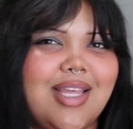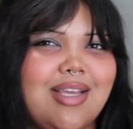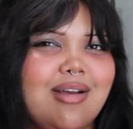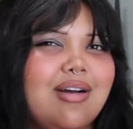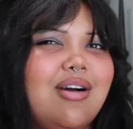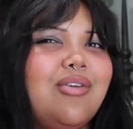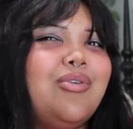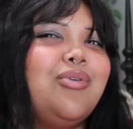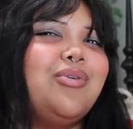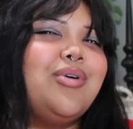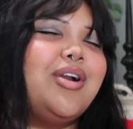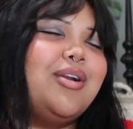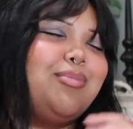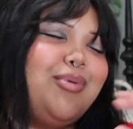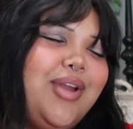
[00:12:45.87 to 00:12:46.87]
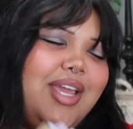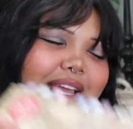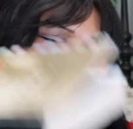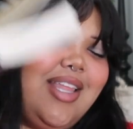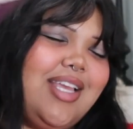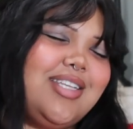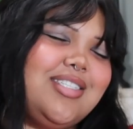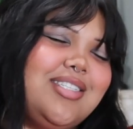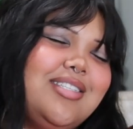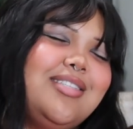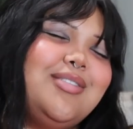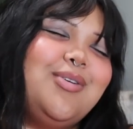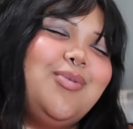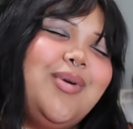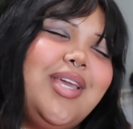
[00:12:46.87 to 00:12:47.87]
Like, oh, her brain, like, she's
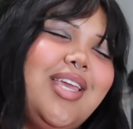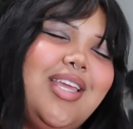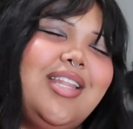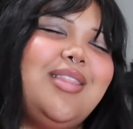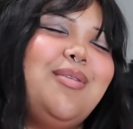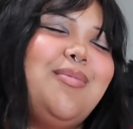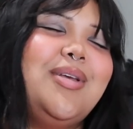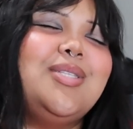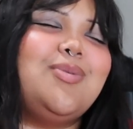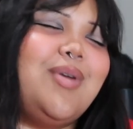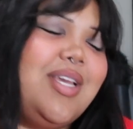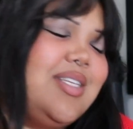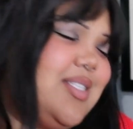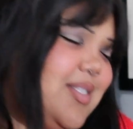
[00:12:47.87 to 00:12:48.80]
so wicked in the best ways.